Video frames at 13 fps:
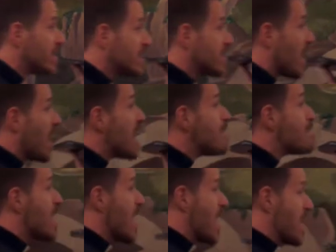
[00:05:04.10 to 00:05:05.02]
this
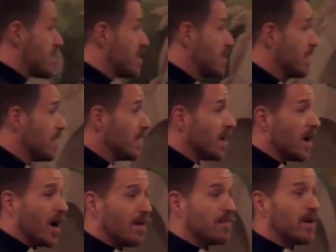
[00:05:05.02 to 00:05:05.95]
iPad
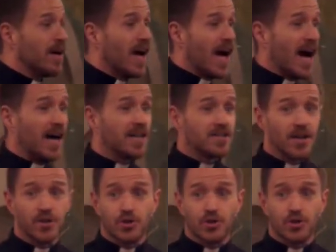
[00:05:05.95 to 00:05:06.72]
um, as a